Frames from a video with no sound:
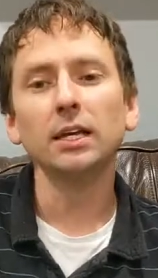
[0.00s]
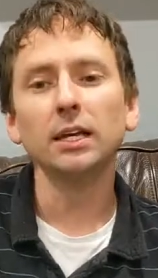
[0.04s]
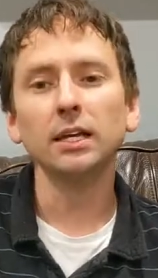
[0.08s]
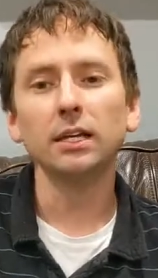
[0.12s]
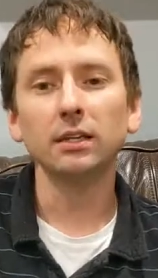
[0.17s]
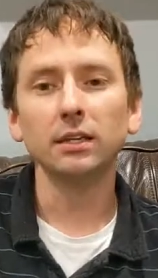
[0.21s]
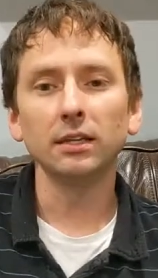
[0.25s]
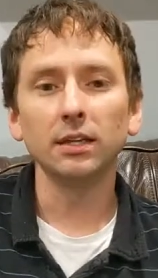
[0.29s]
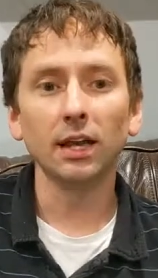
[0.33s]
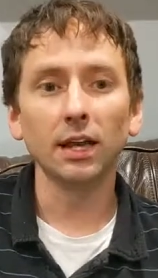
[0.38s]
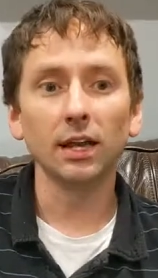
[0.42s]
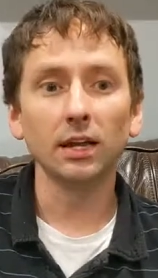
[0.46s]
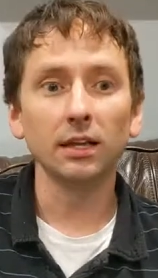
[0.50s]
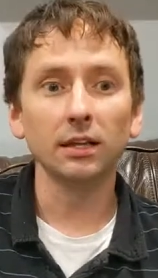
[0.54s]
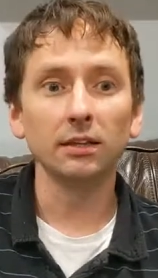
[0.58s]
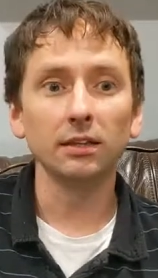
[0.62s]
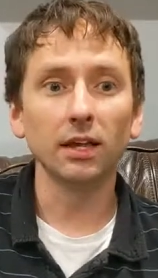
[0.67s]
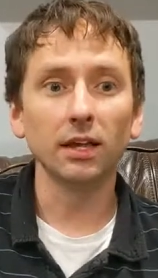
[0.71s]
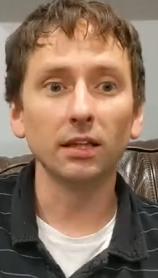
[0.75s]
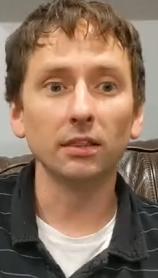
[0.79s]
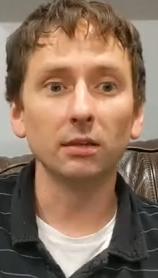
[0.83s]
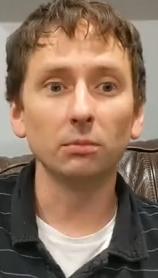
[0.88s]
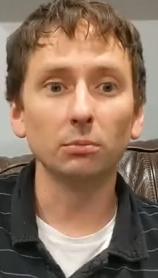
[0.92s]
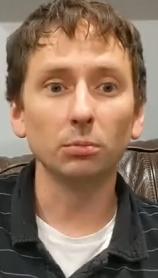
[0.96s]

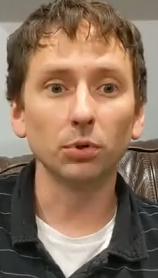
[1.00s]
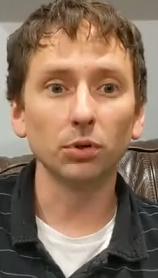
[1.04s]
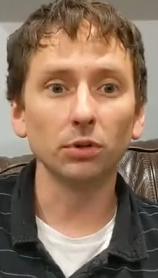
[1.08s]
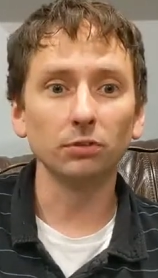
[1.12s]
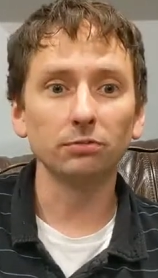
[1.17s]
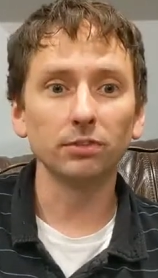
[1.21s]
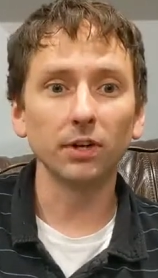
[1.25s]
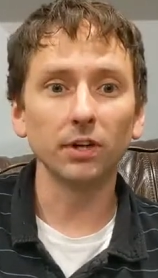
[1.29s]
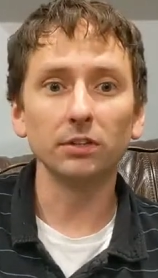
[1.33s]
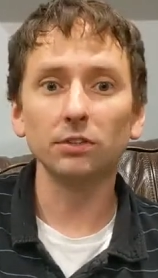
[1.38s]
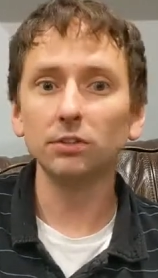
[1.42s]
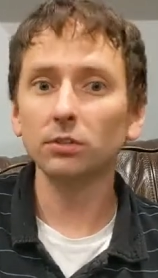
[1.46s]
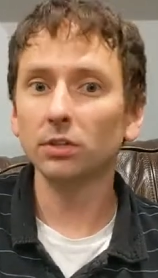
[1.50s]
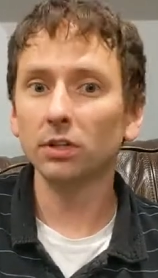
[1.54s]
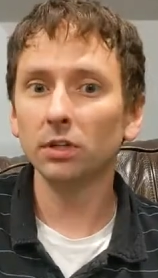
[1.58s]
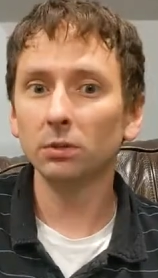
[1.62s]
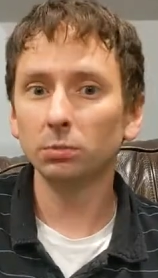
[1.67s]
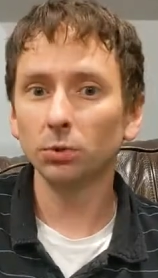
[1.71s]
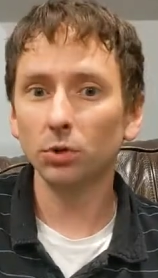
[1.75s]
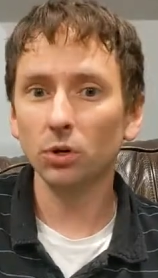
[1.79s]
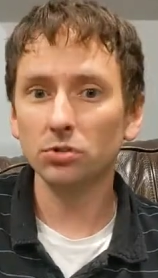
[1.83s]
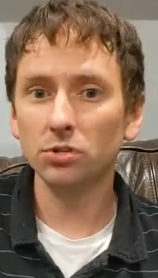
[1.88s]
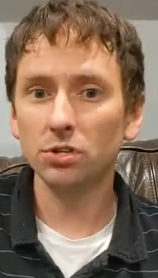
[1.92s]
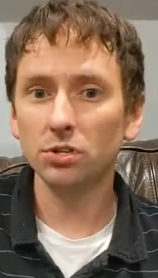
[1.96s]
indicating that the BERT
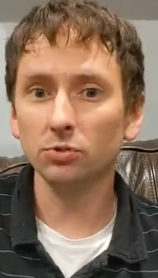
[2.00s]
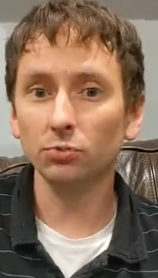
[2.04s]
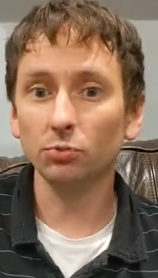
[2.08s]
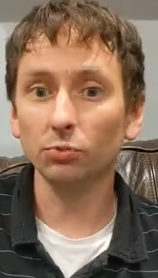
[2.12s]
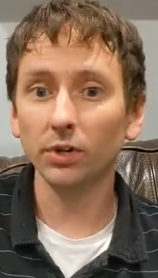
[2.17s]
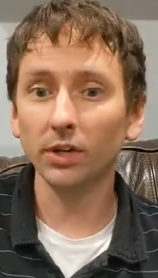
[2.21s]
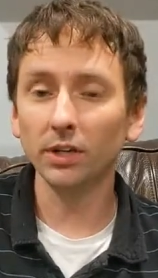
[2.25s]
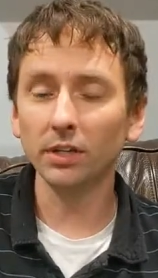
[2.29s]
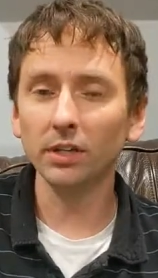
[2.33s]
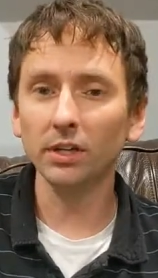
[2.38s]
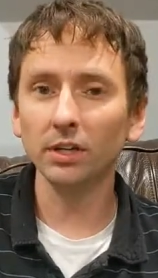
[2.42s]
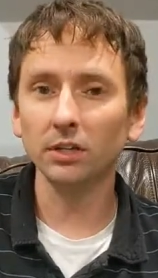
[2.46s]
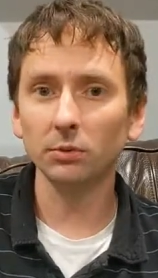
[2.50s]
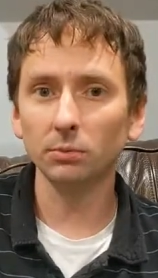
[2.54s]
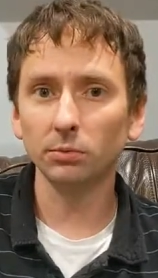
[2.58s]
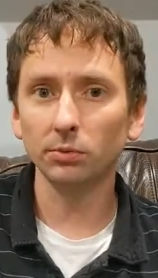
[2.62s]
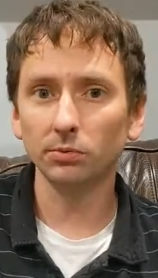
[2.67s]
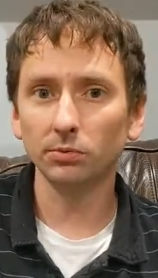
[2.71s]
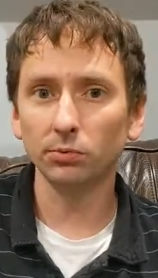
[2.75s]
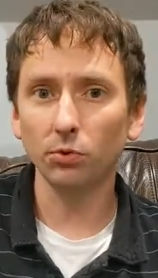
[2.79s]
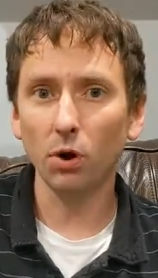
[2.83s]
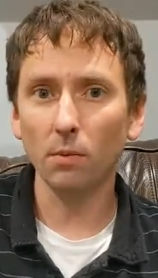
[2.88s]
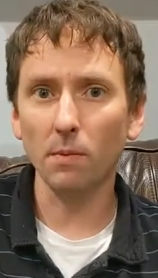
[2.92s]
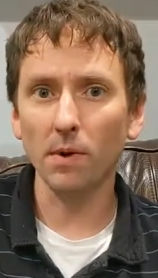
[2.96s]
fine-tuning approach is really
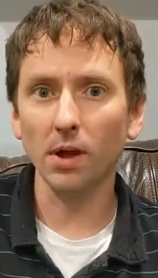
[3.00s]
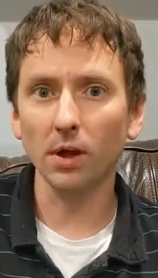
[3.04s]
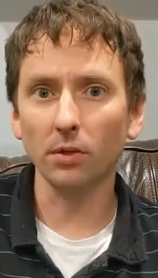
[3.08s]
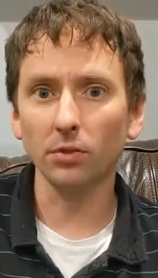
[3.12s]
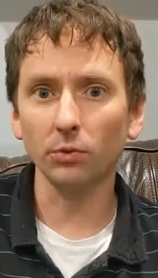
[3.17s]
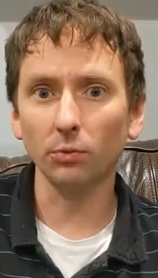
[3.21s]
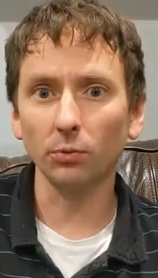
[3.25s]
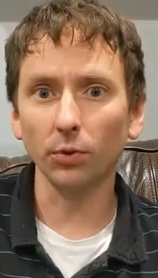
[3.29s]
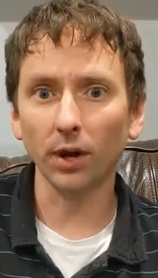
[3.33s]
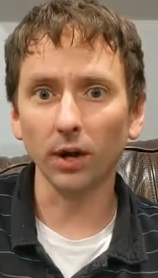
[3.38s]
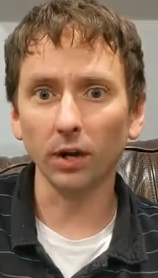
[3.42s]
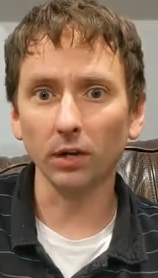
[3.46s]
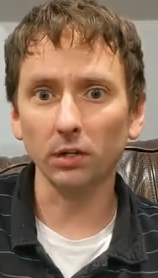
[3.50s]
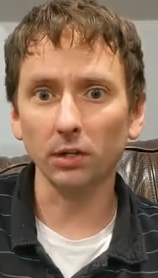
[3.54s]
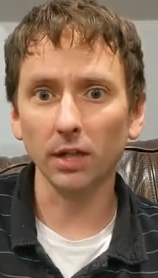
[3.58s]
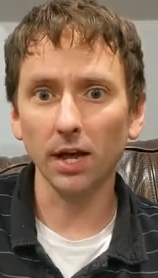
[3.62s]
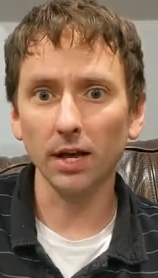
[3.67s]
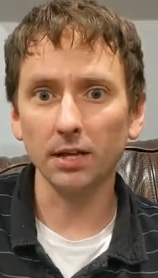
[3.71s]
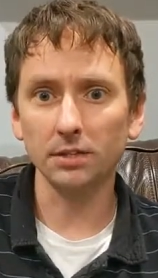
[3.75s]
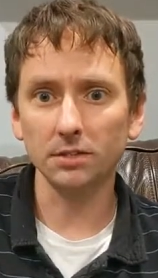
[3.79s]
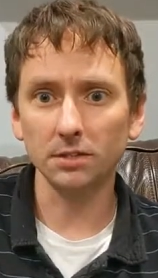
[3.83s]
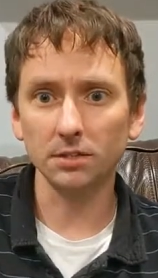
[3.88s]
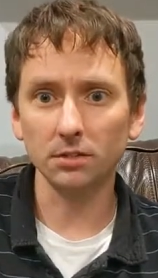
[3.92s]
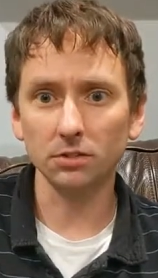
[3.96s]
underperforming on the rare
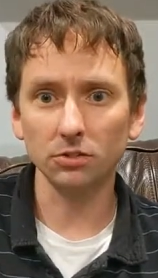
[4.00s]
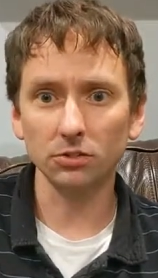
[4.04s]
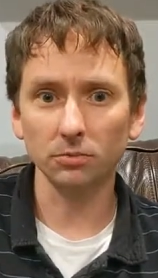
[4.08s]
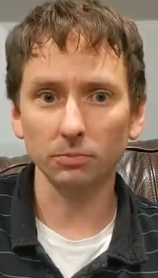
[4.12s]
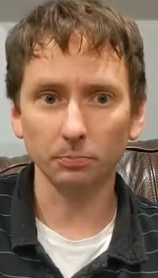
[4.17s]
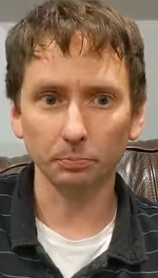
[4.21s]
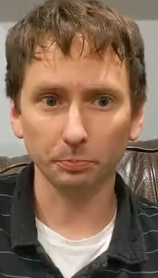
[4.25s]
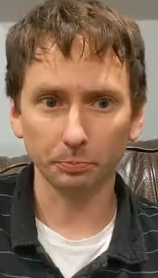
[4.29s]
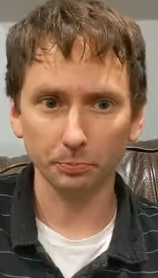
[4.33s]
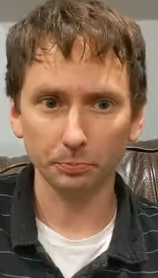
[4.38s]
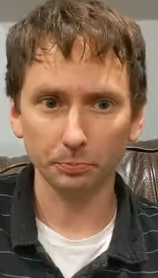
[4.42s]
classes.